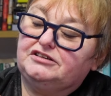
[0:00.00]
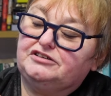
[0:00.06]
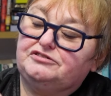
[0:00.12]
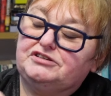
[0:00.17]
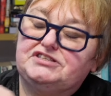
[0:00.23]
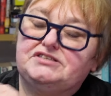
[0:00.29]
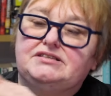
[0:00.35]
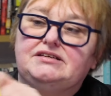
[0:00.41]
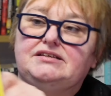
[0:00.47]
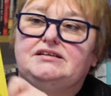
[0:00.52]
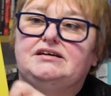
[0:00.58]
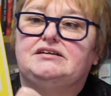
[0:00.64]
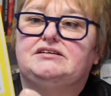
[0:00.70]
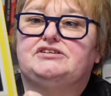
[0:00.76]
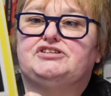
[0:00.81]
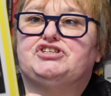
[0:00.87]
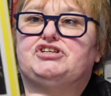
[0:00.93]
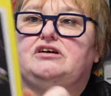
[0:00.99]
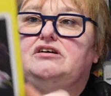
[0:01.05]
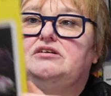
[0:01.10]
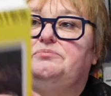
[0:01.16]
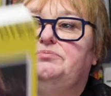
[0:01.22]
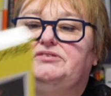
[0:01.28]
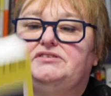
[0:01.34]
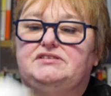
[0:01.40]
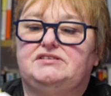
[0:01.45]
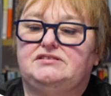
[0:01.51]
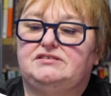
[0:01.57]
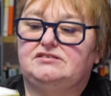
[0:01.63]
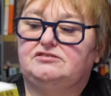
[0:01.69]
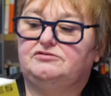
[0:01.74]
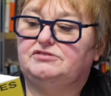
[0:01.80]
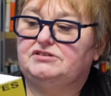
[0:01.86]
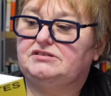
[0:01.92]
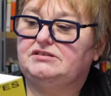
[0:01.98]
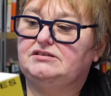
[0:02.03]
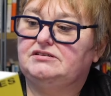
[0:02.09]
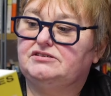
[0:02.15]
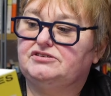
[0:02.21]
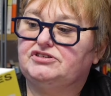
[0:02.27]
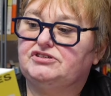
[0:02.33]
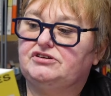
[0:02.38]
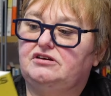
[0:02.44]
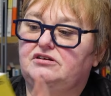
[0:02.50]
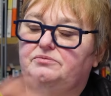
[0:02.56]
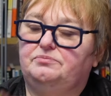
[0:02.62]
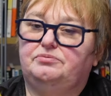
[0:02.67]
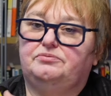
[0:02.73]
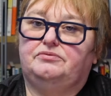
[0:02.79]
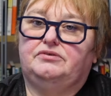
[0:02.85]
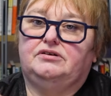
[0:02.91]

Christina Sharpe. This is Christina Sharpe.